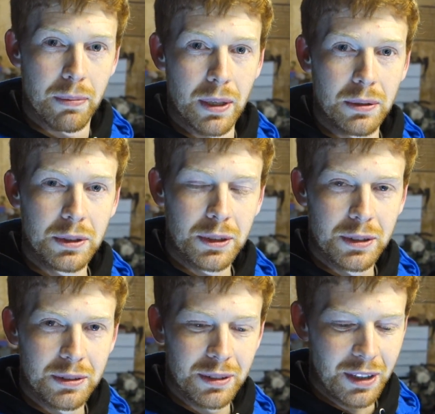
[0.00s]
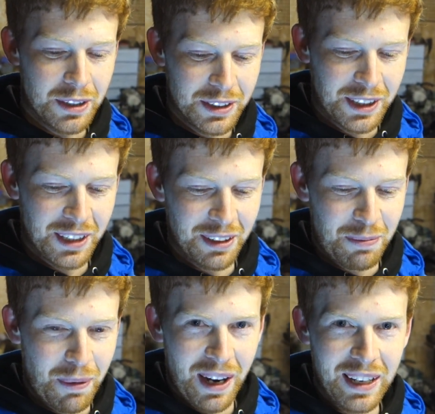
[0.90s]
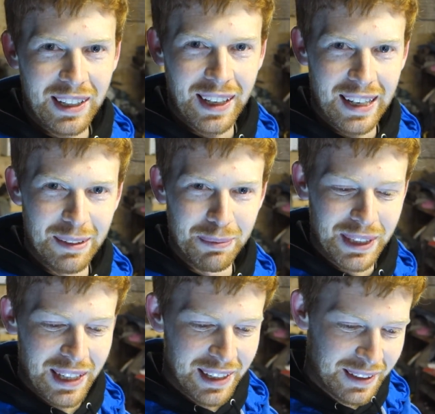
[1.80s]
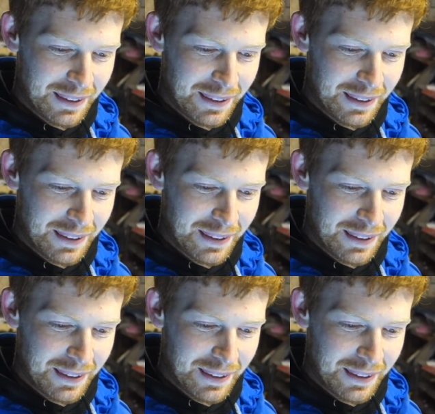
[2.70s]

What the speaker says: bolts onto the brake caliper.